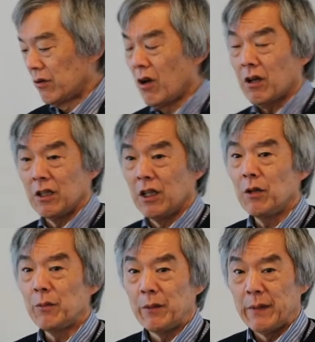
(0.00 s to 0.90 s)
talk a
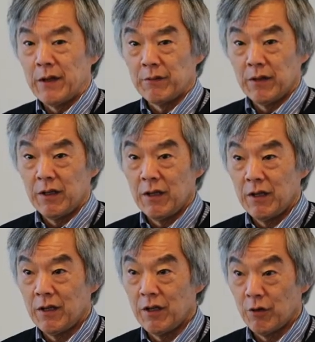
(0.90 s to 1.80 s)
little bit about
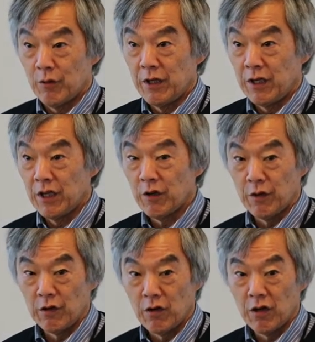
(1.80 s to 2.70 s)
hearing and
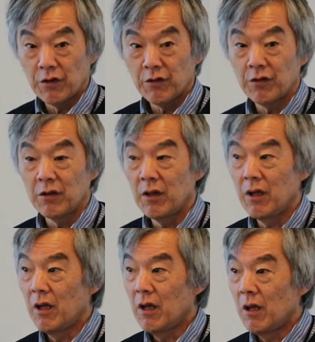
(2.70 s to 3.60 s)
hearing loss,
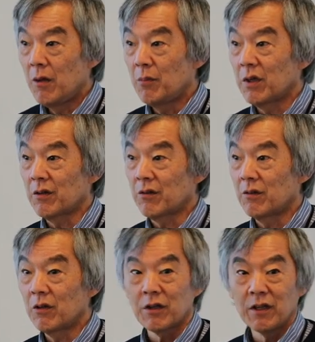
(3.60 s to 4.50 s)
because
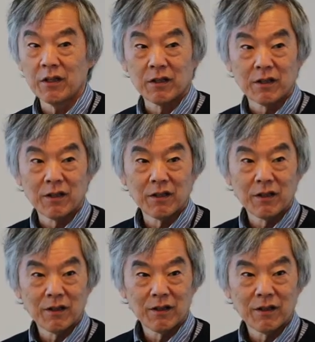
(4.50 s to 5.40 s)
looking at
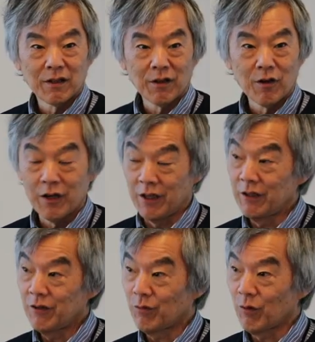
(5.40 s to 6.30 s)
the
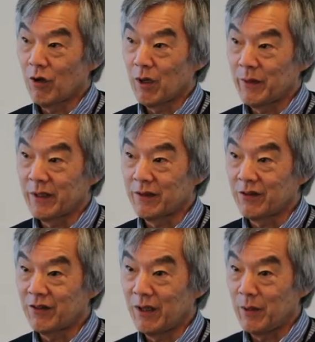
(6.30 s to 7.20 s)
audience, we're all about the
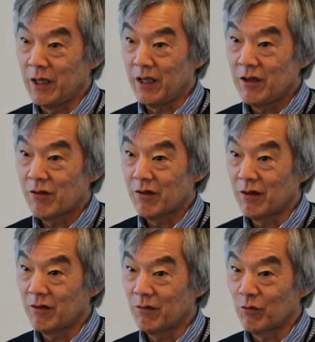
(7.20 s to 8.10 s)
same age,
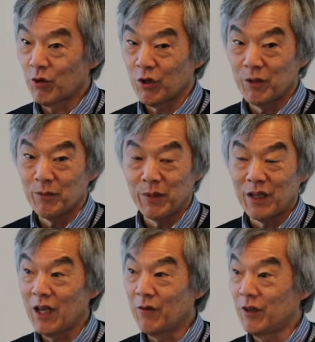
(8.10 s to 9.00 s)
and we're going to be
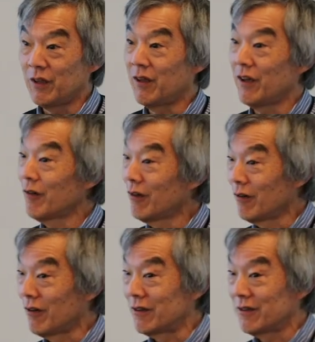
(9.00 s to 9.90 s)
having hearing
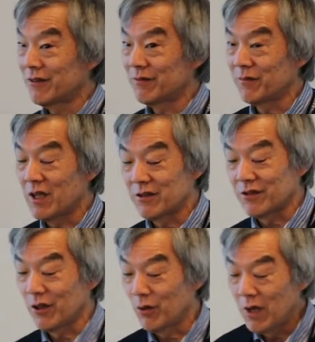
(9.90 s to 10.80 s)
loss. And
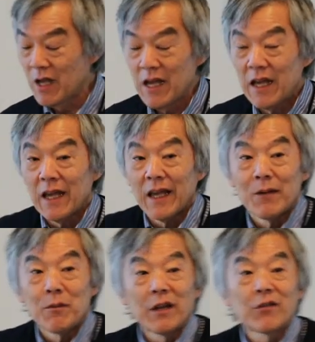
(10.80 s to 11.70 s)
so
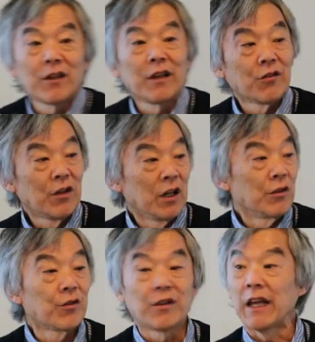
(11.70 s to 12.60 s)
it makes sense to
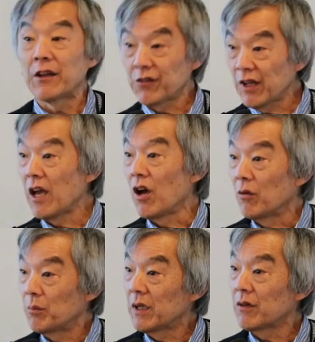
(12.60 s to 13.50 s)
understand
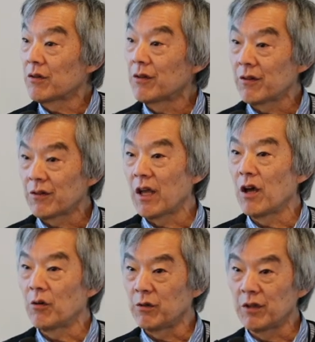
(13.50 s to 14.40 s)
sound, because
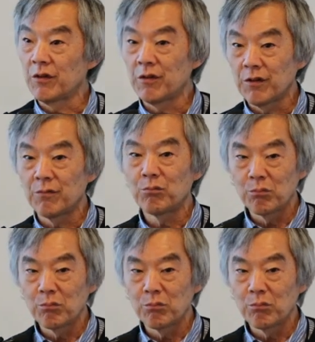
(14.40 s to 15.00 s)
sound is